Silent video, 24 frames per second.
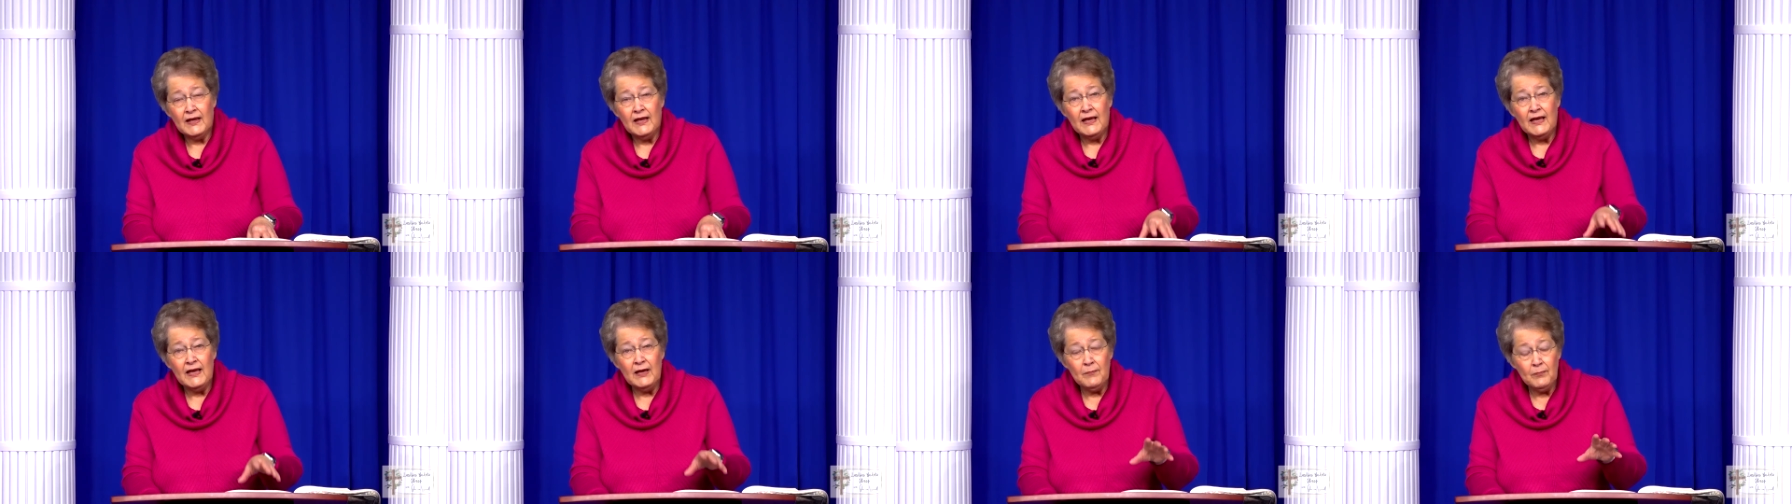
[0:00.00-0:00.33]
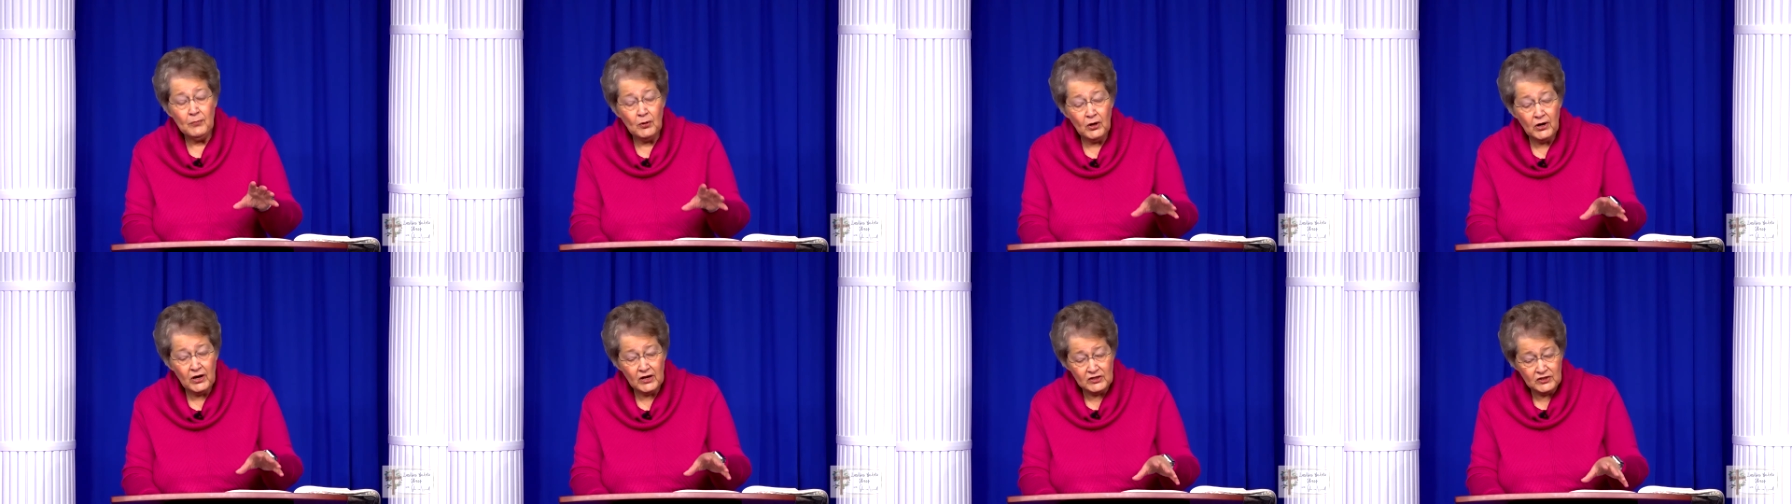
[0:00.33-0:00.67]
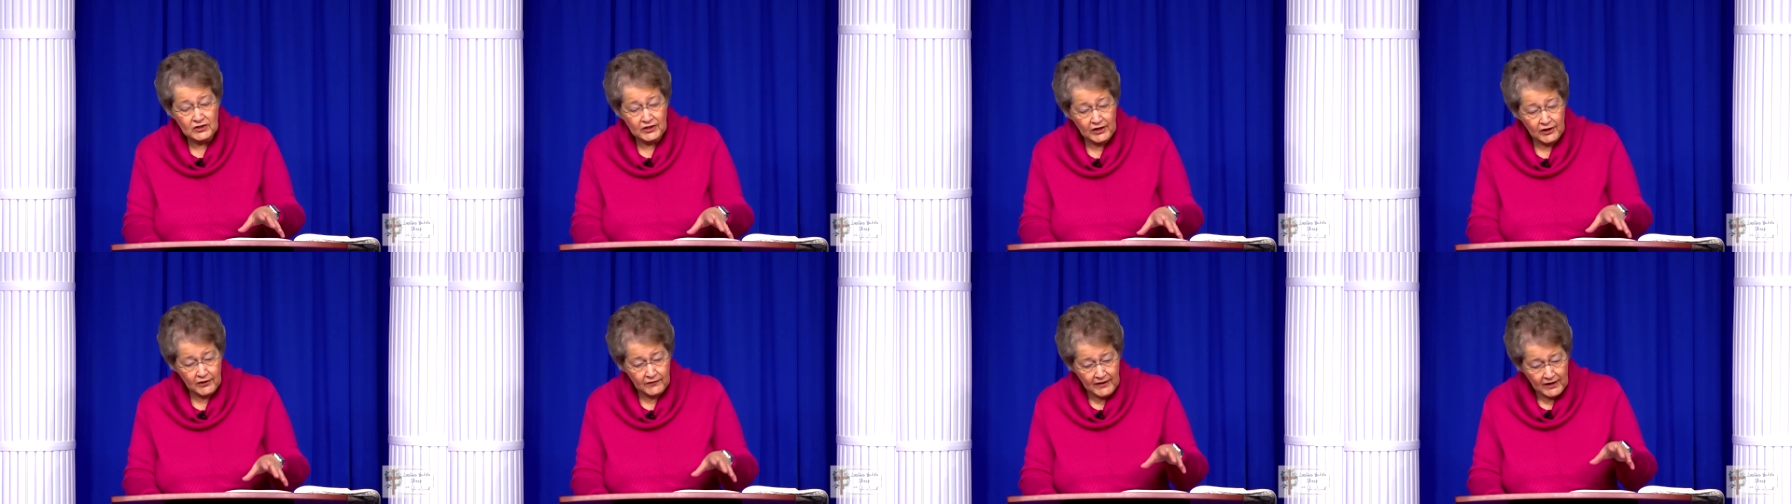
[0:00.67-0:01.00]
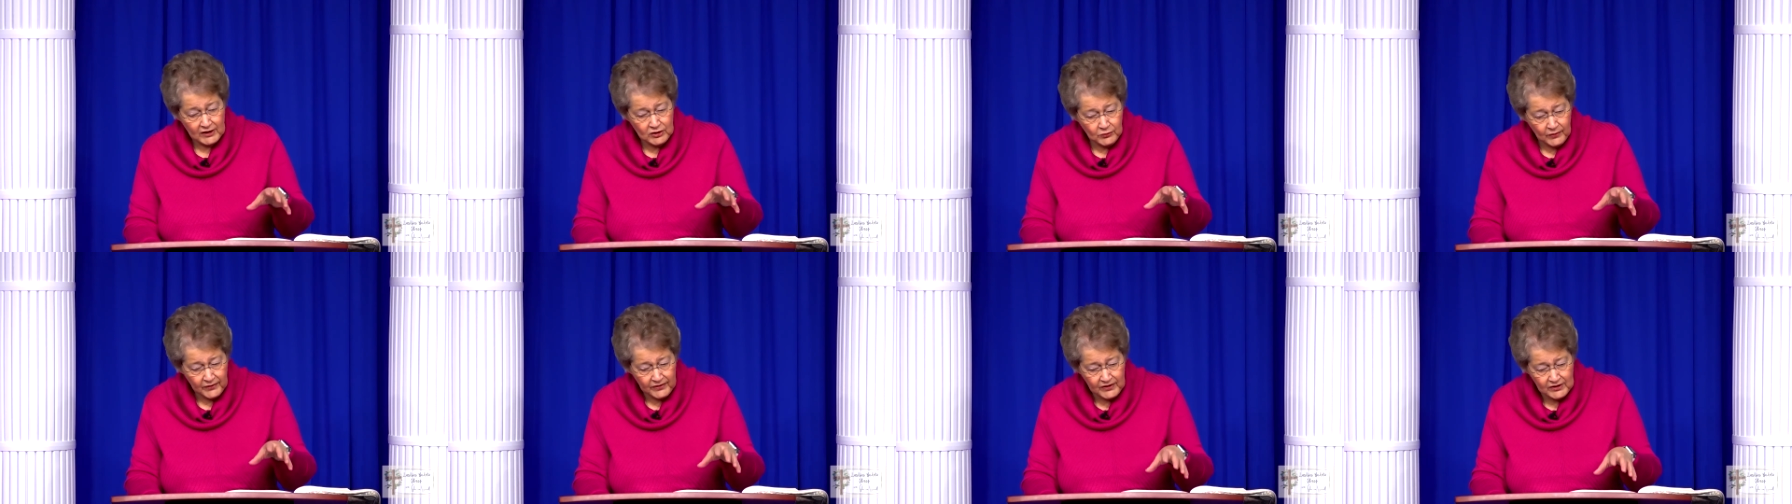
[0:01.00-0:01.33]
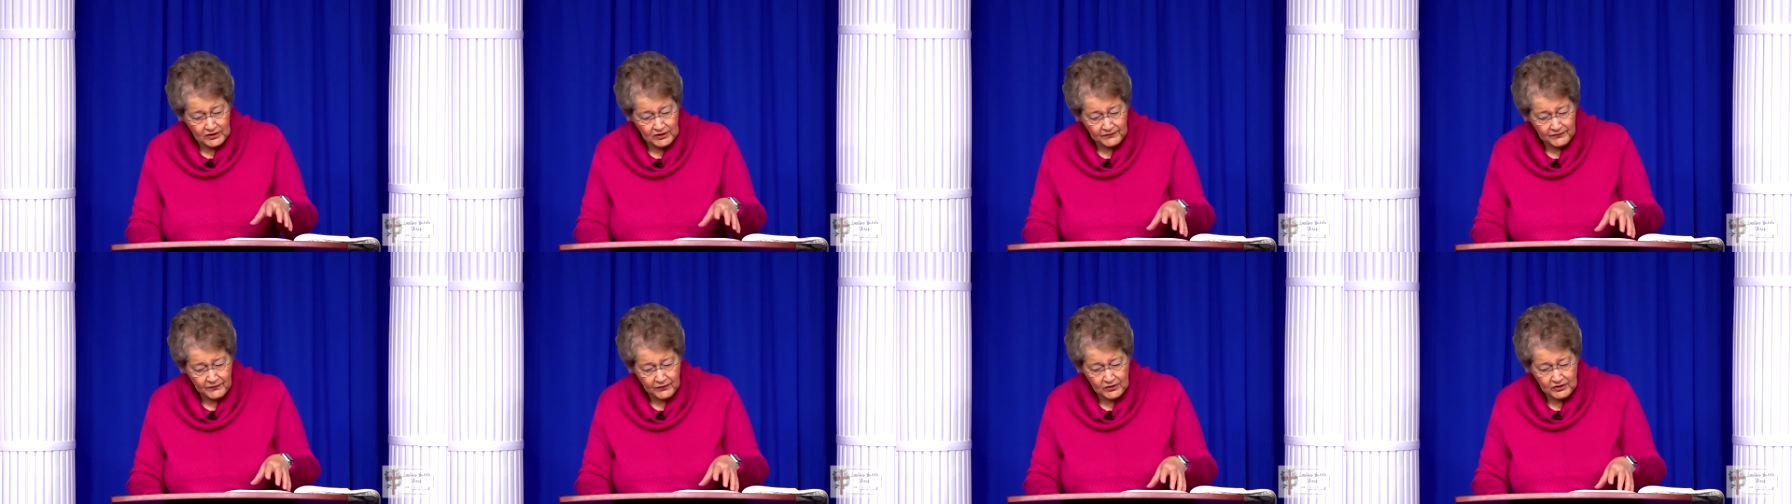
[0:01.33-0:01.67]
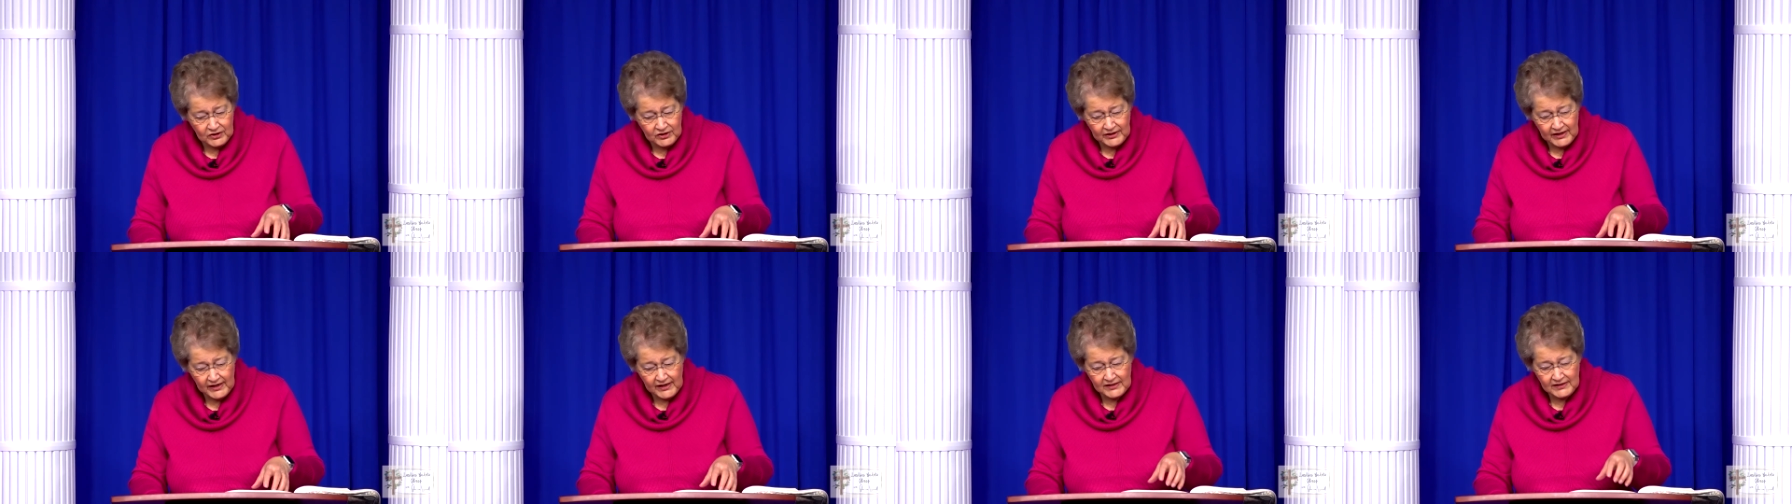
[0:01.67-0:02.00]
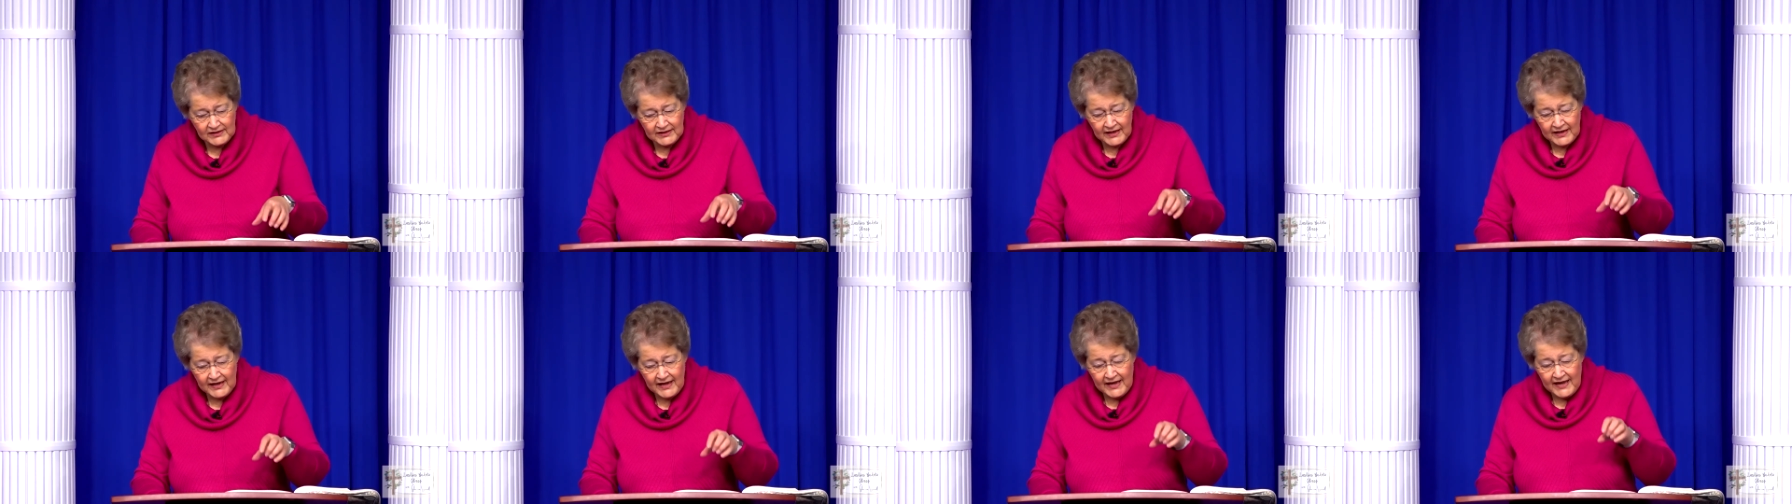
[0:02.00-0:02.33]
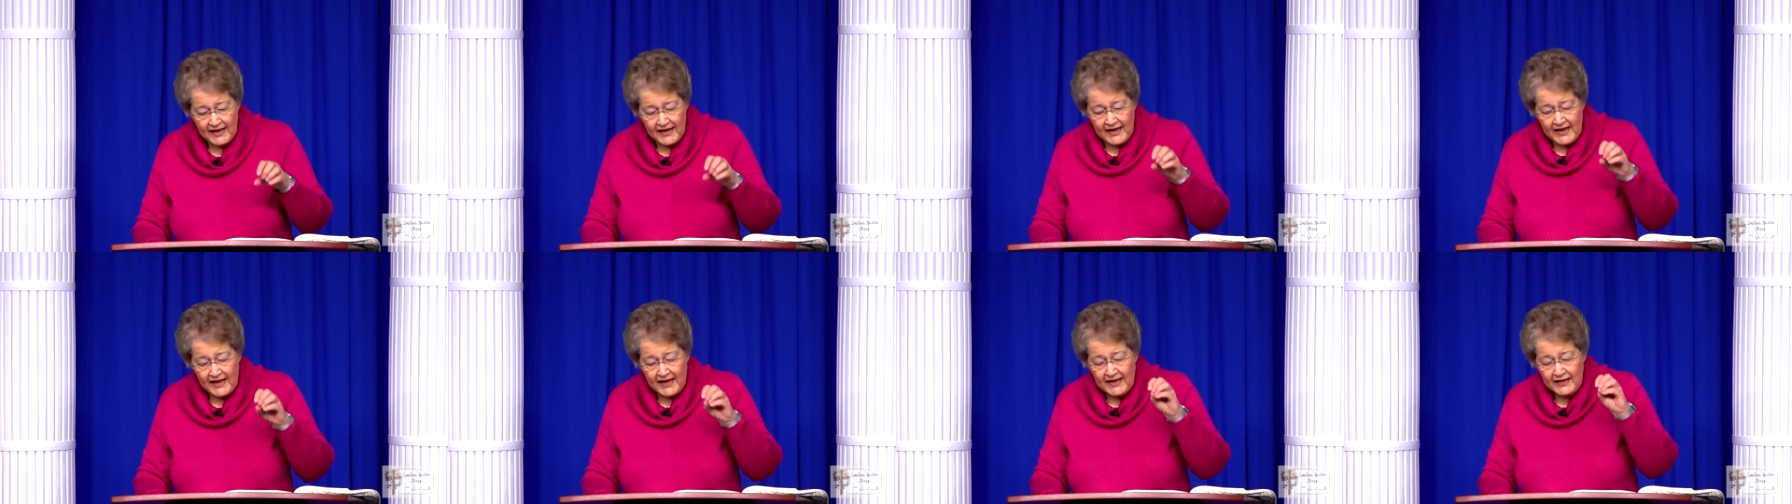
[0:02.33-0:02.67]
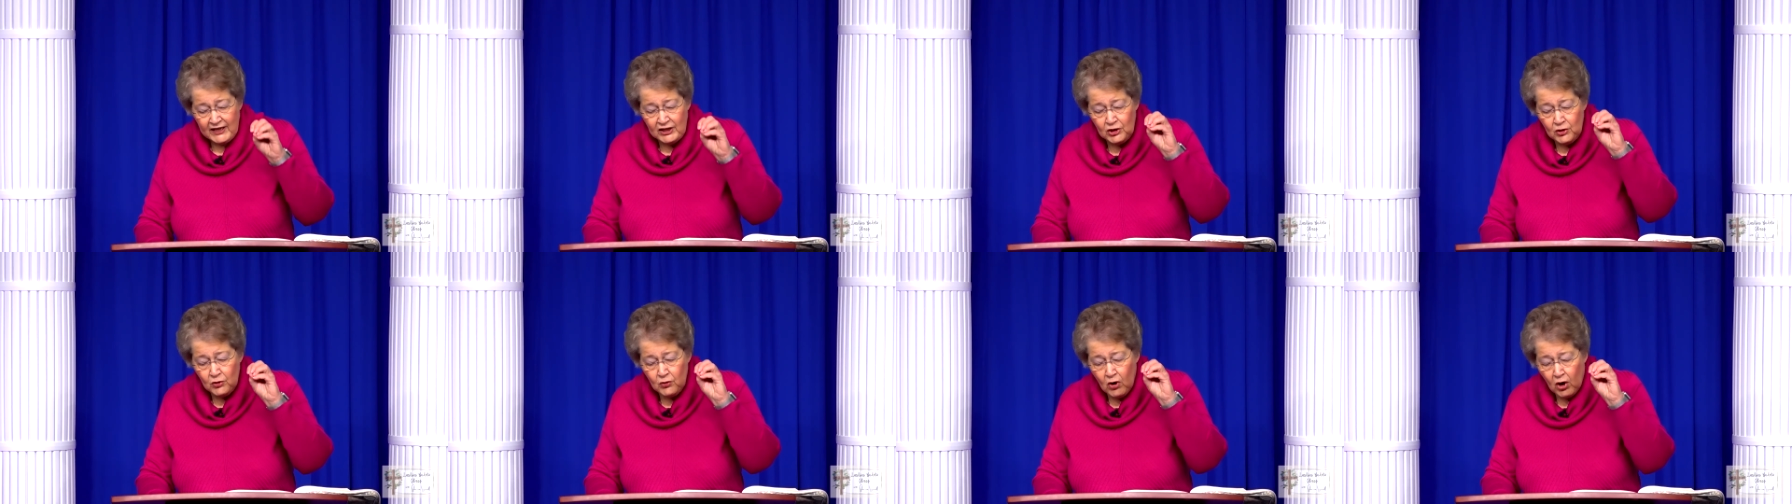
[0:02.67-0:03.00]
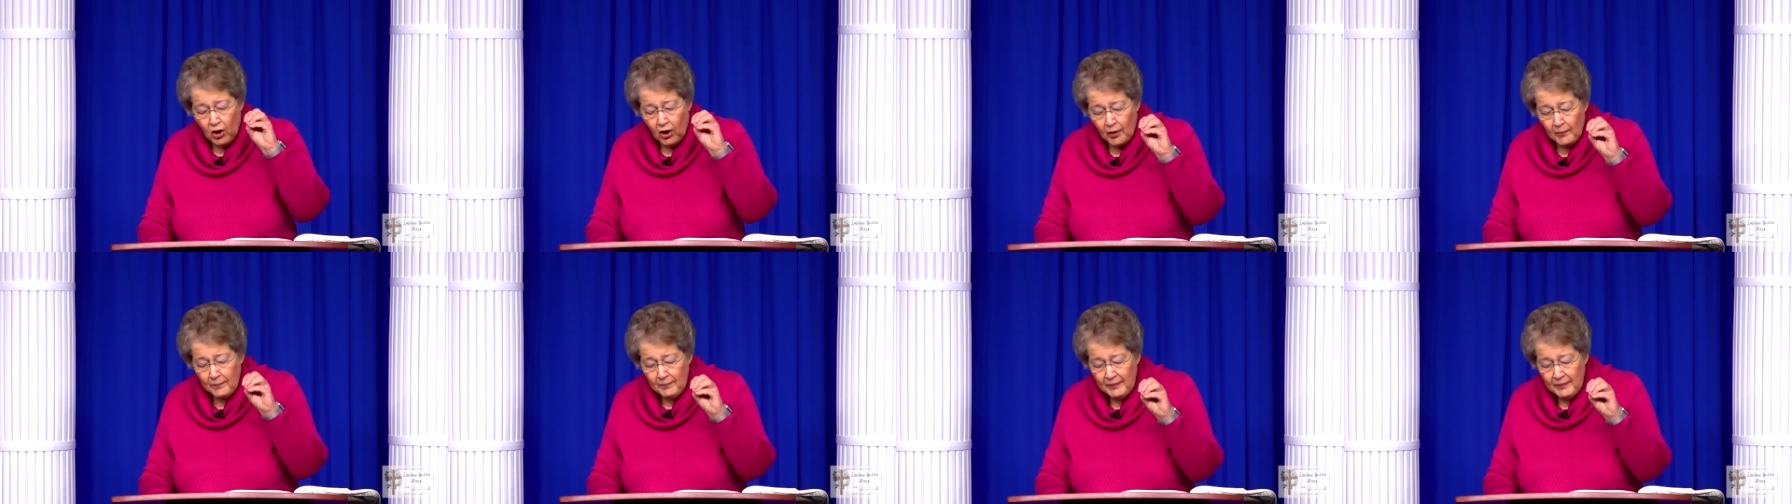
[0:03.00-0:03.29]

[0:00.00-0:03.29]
He put us here. That's what this verse says. You are a